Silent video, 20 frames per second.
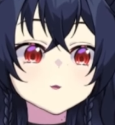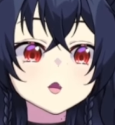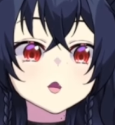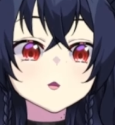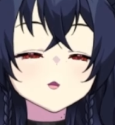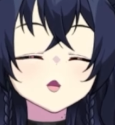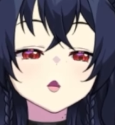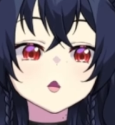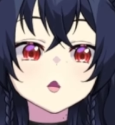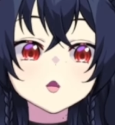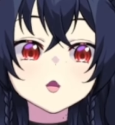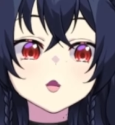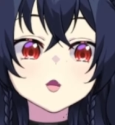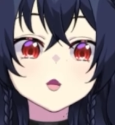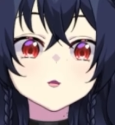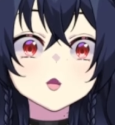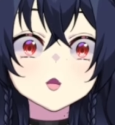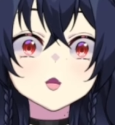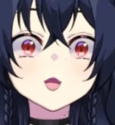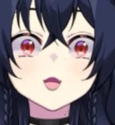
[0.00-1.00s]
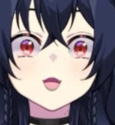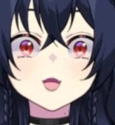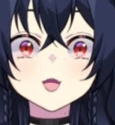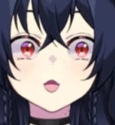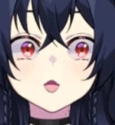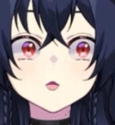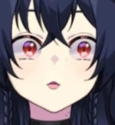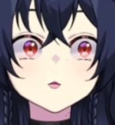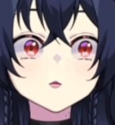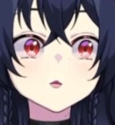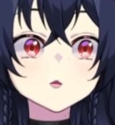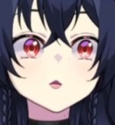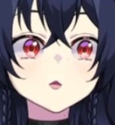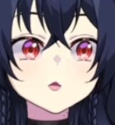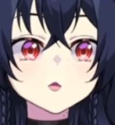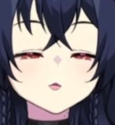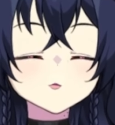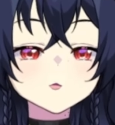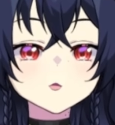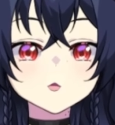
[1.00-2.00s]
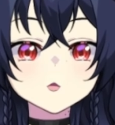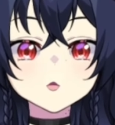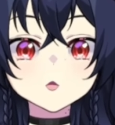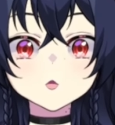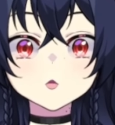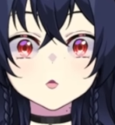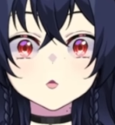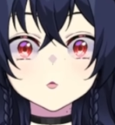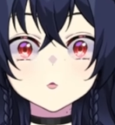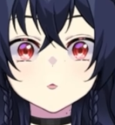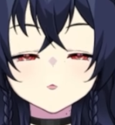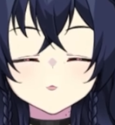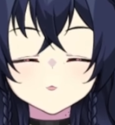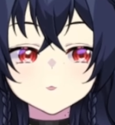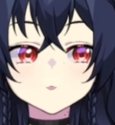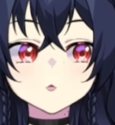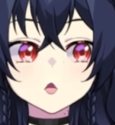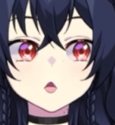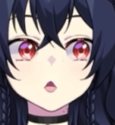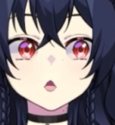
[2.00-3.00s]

Charlie, I think, actually needs to pull